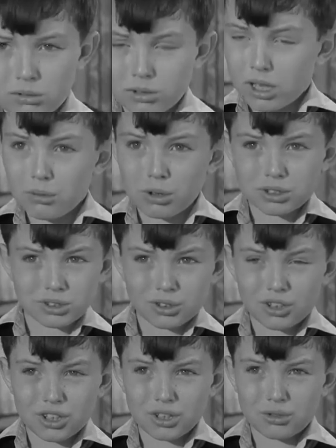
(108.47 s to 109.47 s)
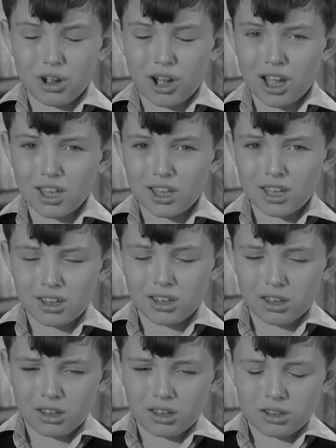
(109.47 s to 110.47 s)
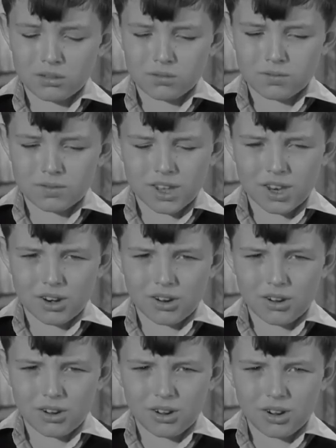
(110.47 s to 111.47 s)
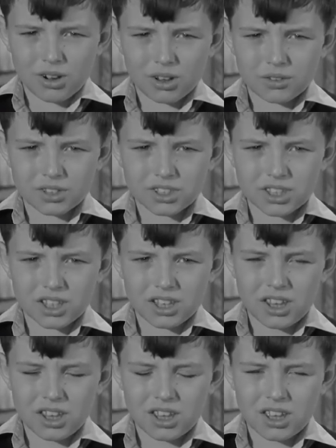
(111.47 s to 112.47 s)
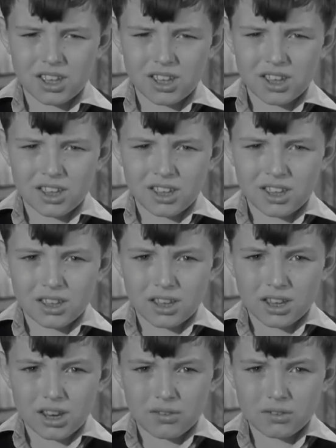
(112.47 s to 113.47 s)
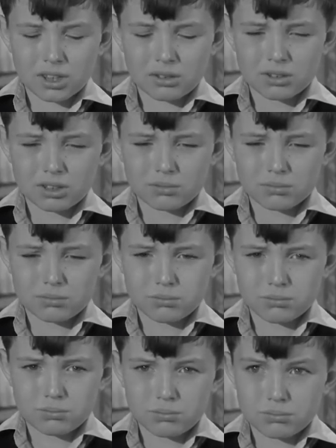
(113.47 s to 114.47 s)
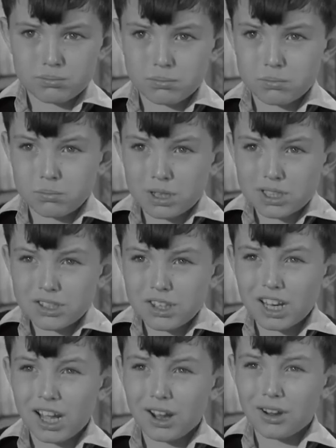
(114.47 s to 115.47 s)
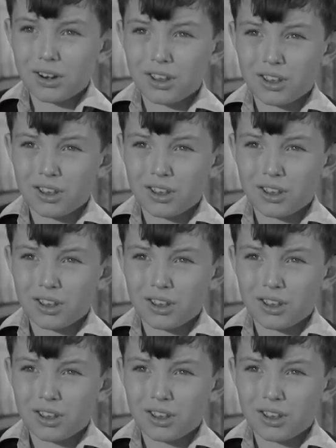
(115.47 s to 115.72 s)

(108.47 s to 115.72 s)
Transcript: Well, I wasn't gonna cry. And all of a sudden, everything just busted out.